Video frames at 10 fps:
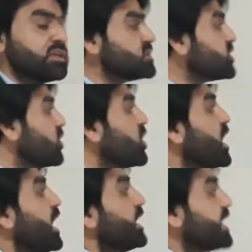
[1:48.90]
So,
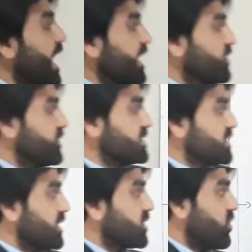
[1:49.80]
direct
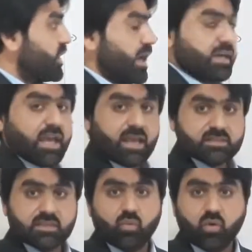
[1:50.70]
physical contact
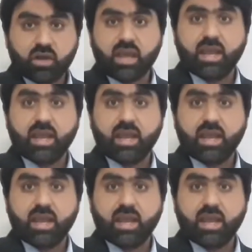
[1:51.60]
as the word